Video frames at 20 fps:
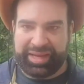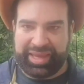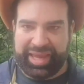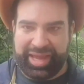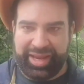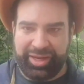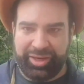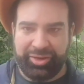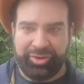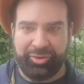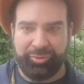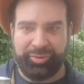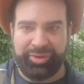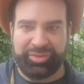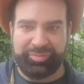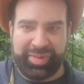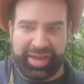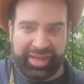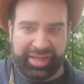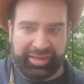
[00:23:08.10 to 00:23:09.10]
again
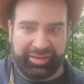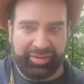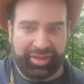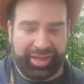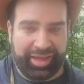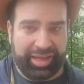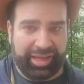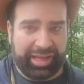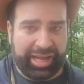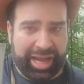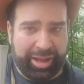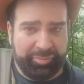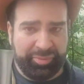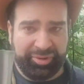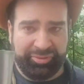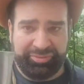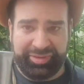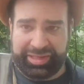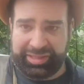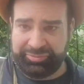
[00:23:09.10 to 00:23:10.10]
with my cup
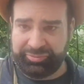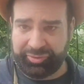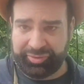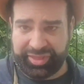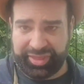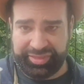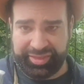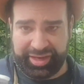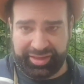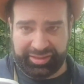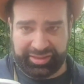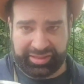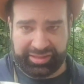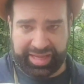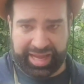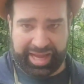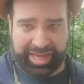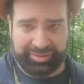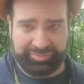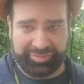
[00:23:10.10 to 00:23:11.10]
filled for the 3rd
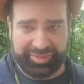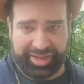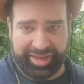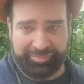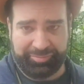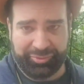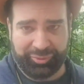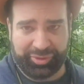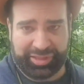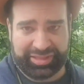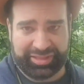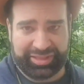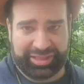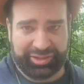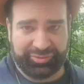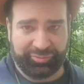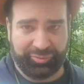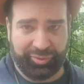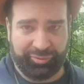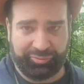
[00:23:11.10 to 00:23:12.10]
time, yeah? You can see
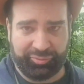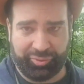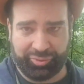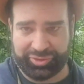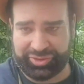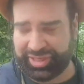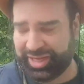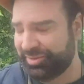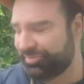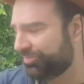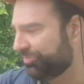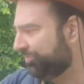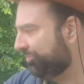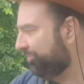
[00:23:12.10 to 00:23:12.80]
it's full of water.